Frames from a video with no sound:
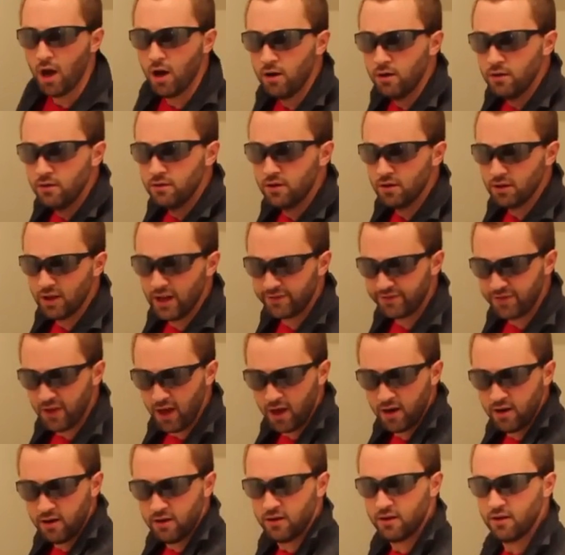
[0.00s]
Yeah, you like
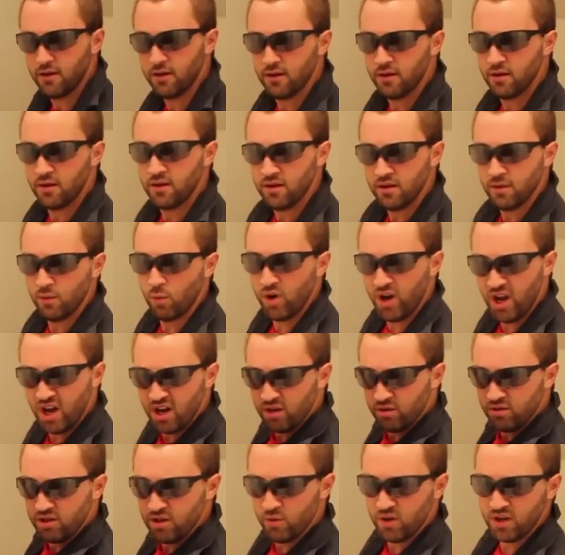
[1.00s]
that? What
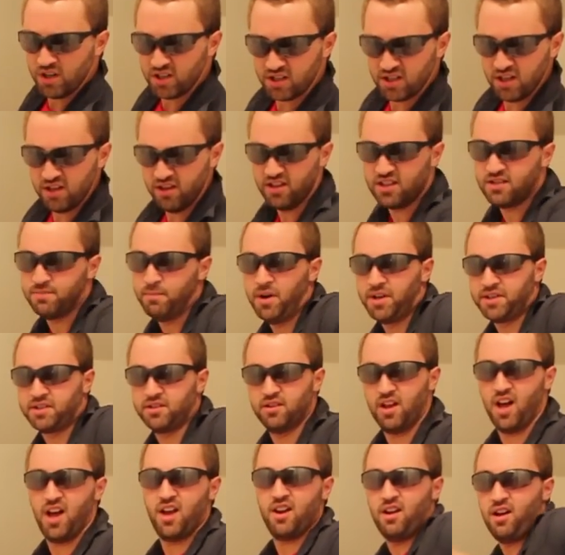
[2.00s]
angle do you want to see this
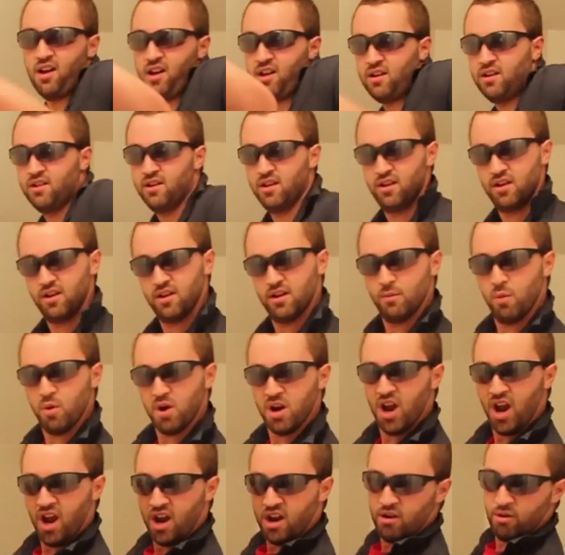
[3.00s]
muscle at, huh?
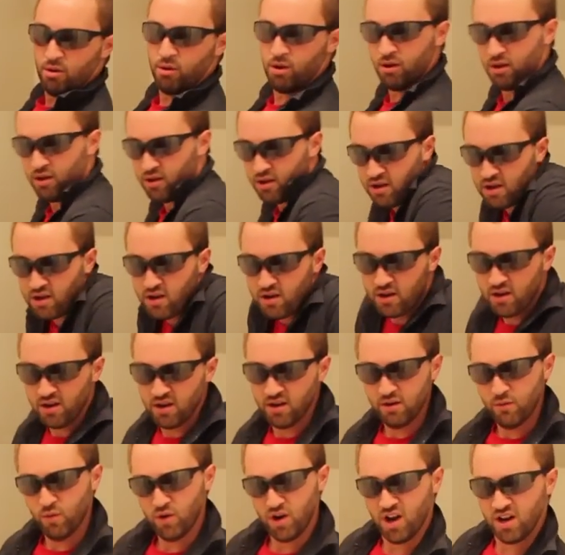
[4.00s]
What angle?
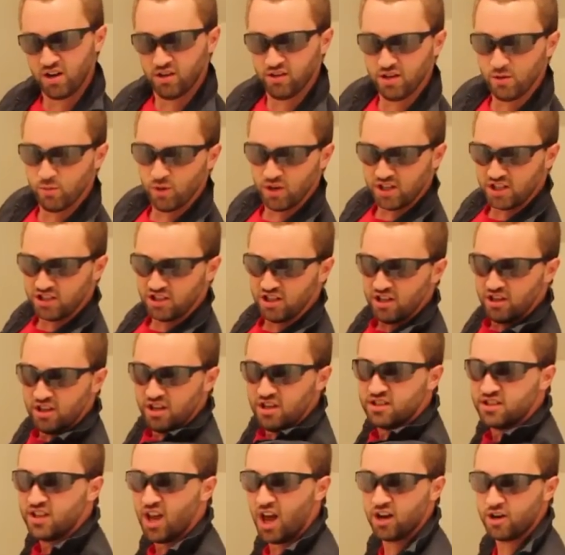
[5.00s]
What angle do you want to see
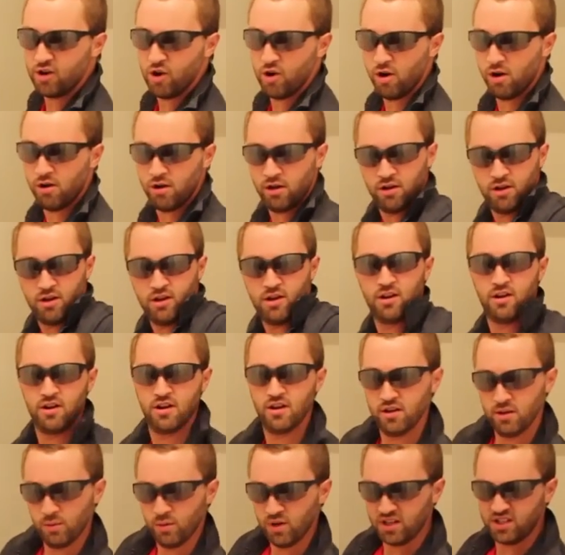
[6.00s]
this at, girl?
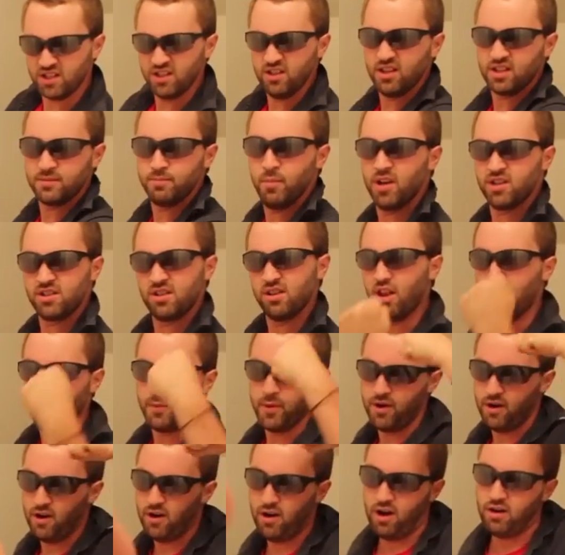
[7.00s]
You want to see this muscle up
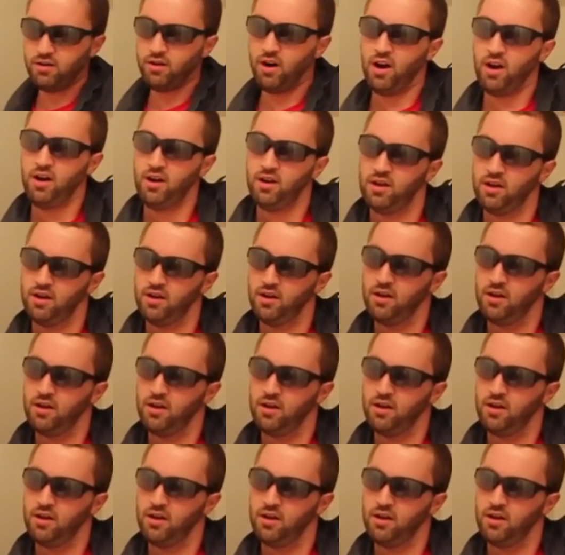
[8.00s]
here? All right.